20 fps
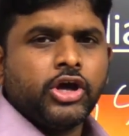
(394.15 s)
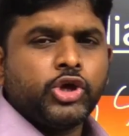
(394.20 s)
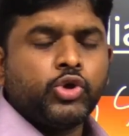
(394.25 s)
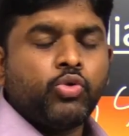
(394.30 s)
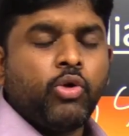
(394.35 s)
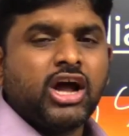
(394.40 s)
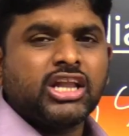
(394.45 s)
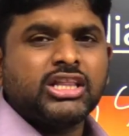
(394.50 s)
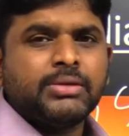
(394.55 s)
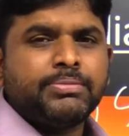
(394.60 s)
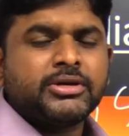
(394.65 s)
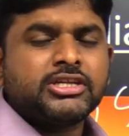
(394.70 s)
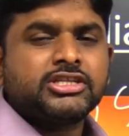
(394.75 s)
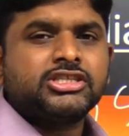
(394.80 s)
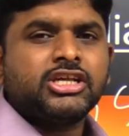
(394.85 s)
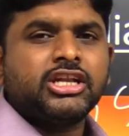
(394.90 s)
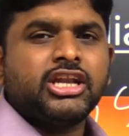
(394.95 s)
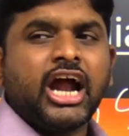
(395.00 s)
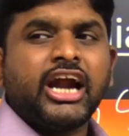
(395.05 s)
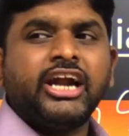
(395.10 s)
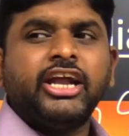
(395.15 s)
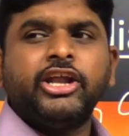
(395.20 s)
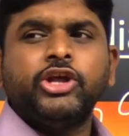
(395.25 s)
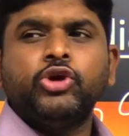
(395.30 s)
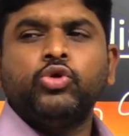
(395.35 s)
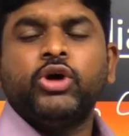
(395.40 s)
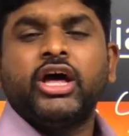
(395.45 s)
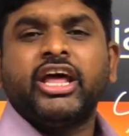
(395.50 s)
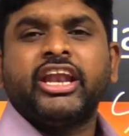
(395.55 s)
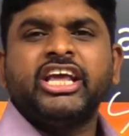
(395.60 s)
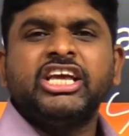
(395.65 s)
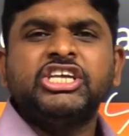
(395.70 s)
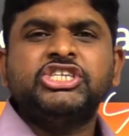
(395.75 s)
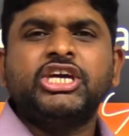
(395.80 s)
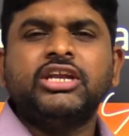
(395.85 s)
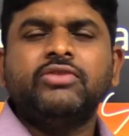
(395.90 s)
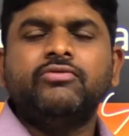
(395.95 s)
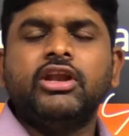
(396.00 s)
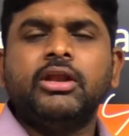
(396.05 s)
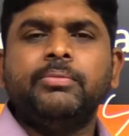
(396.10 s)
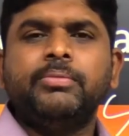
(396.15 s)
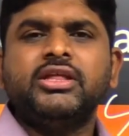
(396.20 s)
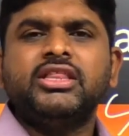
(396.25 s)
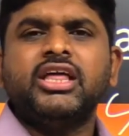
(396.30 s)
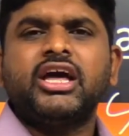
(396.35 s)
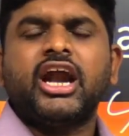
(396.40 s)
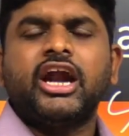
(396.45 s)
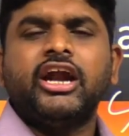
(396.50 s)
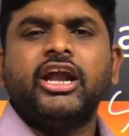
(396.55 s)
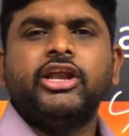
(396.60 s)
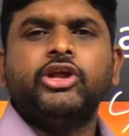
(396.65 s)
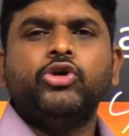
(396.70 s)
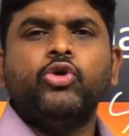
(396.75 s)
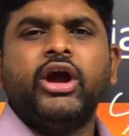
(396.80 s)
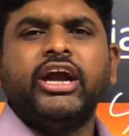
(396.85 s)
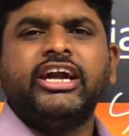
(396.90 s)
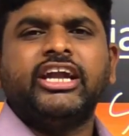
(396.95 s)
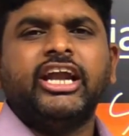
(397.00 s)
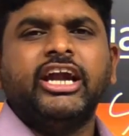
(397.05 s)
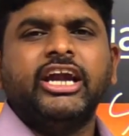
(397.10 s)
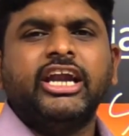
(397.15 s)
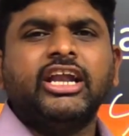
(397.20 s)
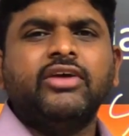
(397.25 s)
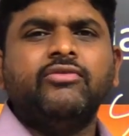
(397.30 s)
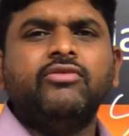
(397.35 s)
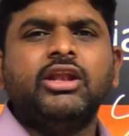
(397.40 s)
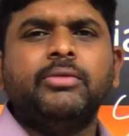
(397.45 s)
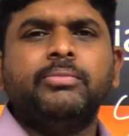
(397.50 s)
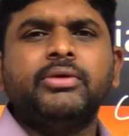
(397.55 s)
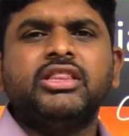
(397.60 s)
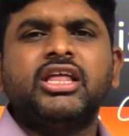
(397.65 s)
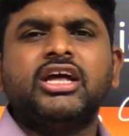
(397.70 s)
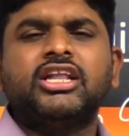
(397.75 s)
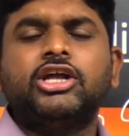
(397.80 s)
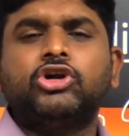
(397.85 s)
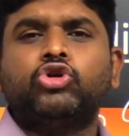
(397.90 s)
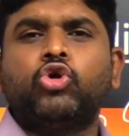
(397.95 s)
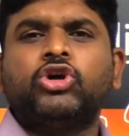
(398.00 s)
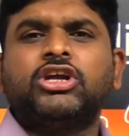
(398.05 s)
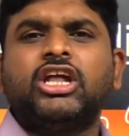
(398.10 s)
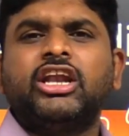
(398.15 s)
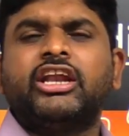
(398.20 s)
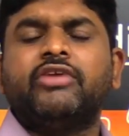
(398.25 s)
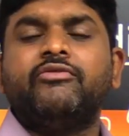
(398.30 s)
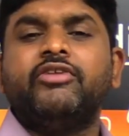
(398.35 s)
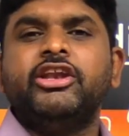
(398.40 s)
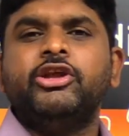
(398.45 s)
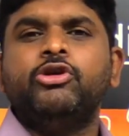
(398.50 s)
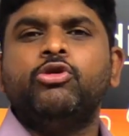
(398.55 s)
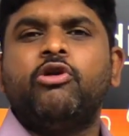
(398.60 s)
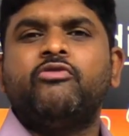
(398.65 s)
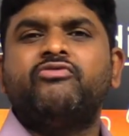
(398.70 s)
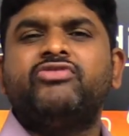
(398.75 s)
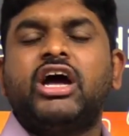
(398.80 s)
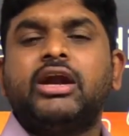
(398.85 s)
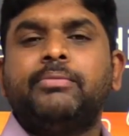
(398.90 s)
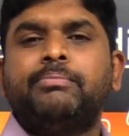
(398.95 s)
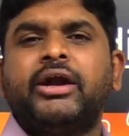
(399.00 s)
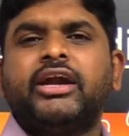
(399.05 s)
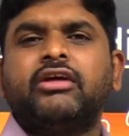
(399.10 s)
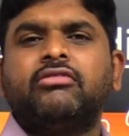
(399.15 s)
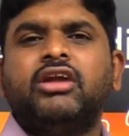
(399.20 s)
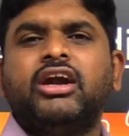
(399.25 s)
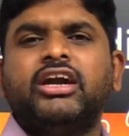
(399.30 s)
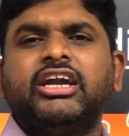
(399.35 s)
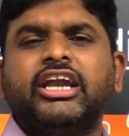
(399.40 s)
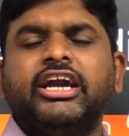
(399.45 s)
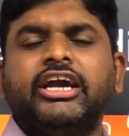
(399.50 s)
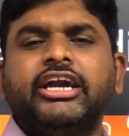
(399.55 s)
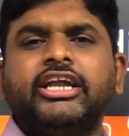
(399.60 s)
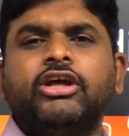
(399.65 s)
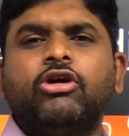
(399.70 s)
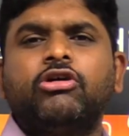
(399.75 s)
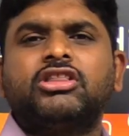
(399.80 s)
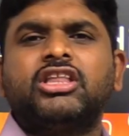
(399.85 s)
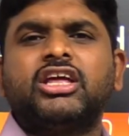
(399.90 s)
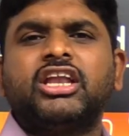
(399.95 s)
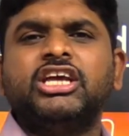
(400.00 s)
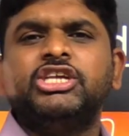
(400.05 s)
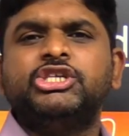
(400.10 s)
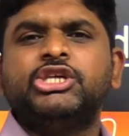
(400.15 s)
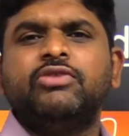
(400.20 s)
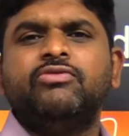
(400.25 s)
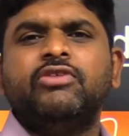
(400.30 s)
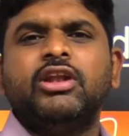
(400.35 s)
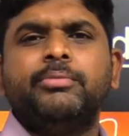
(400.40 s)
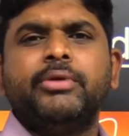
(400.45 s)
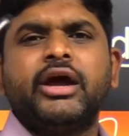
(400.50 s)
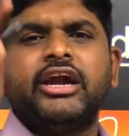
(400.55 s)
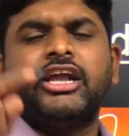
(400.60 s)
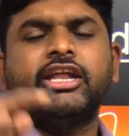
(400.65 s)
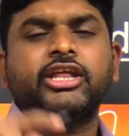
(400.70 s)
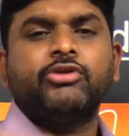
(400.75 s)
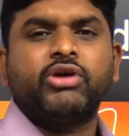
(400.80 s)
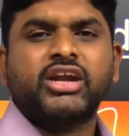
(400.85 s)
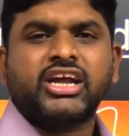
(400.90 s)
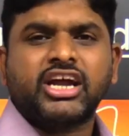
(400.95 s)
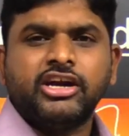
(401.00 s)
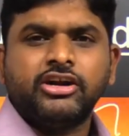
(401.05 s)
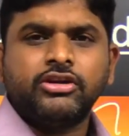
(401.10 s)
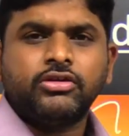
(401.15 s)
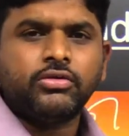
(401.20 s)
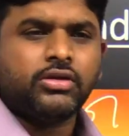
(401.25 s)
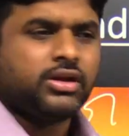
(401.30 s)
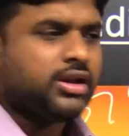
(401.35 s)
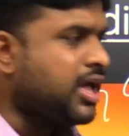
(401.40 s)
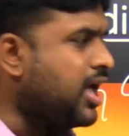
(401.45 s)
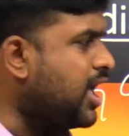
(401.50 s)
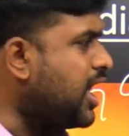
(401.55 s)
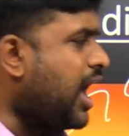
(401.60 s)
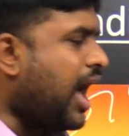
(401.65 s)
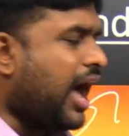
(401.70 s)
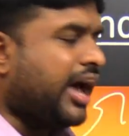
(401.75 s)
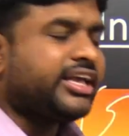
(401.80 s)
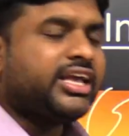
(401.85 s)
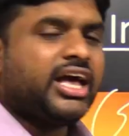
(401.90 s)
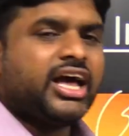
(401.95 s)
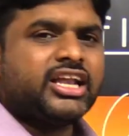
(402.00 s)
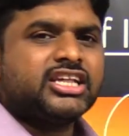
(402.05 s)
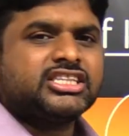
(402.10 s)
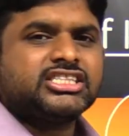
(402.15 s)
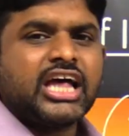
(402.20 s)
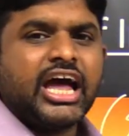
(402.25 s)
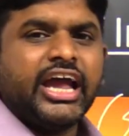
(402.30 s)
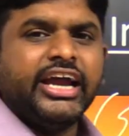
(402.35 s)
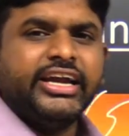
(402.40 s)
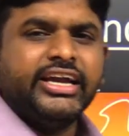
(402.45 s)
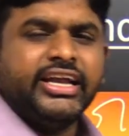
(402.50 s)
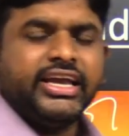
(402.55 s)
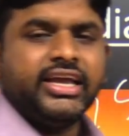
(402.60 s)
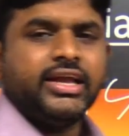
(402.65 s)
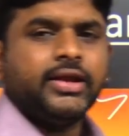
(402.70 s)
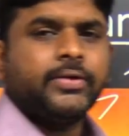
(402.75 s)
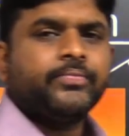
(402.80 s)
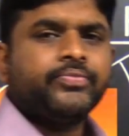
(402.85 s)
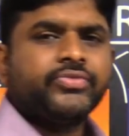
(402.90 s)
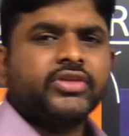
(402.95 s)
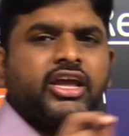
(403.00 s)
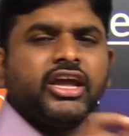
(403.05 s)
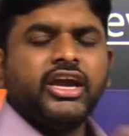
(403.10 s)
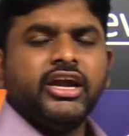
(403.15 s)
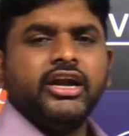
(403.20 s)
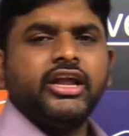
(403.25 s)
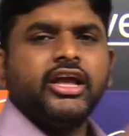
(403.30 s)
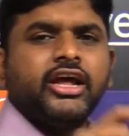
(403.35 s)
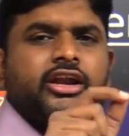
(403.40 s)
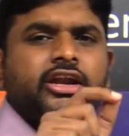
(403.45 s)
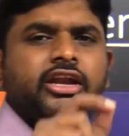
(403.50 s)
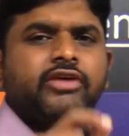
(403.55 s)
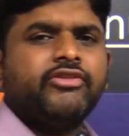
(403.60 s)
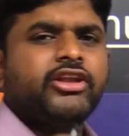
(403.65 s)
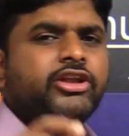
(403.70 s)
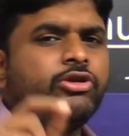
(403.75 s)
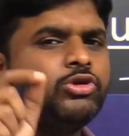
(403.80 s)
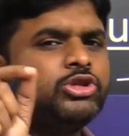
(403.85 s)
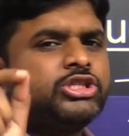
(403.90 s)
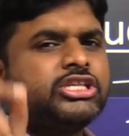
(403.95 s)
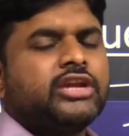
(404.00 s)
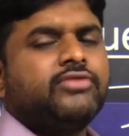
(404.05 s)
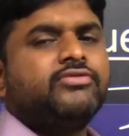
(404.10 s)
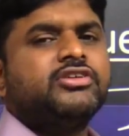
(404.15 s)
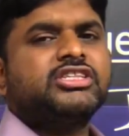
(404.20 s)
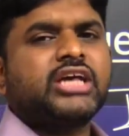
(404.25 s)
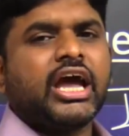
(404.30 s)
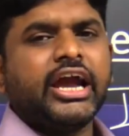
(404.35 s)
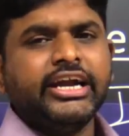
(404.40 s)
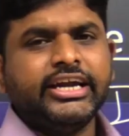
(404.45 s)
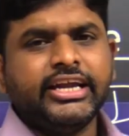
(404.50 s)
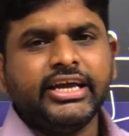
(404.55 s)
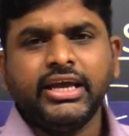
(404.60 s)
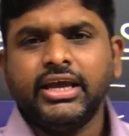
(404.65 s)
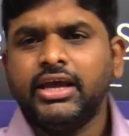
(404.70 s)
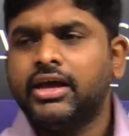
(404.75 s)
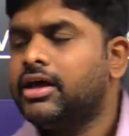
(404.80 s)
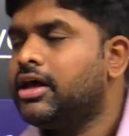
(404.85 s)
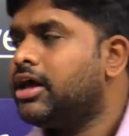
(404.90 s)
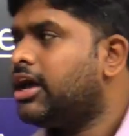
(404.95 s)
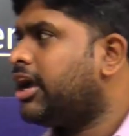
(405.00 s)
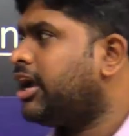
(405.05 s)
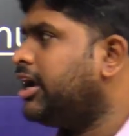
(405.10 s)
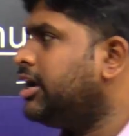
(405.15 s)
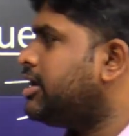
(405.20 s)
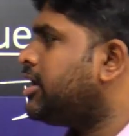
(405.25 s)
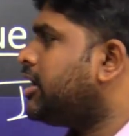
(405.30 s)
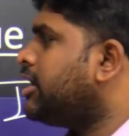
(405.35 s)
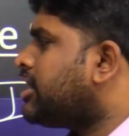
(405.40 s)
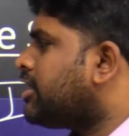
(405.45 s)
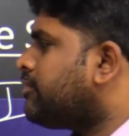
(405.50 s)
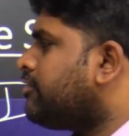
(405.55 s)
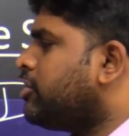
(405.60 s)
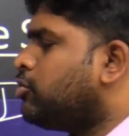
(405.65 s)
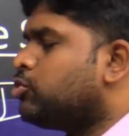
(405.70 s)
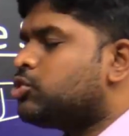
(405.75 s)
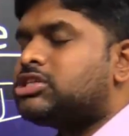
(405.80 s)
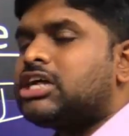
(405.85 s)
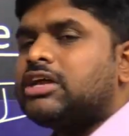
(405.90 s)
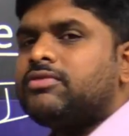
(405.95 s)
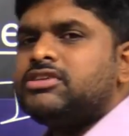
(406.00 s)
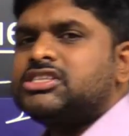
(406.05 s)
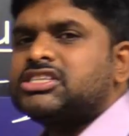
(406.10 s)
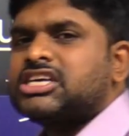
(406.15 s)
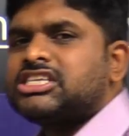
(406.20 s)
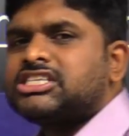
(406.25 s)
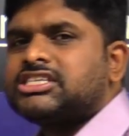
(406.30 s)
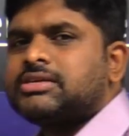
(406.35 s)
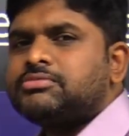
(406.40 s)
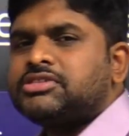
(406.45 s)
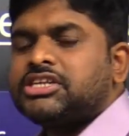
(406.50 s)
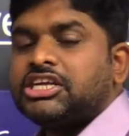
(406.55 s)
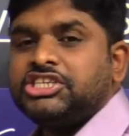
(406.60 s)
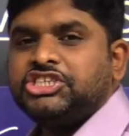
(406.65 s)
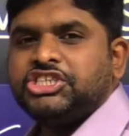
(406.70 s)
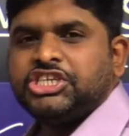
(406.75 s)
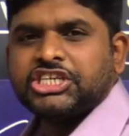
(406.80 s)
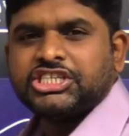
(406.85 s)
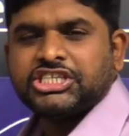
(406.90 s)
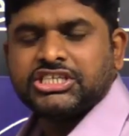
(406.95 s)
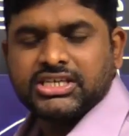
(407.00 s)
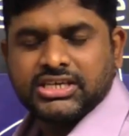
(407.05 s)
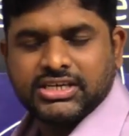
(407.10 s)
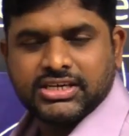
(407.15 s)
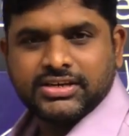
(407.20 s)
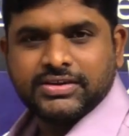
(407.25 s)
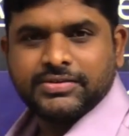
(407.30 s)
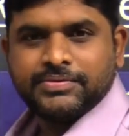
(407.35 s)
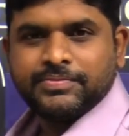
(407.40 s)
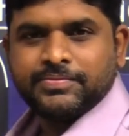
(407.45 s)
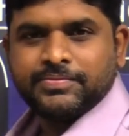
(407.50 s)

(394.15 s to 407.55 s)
You are the person under you, a region will be there, under you, a territory will be there, the total revenue of that particular territory or the region will be under your control. IRS IT, Indian Revenue Service IT, Indian Revenue Service Customs and GST.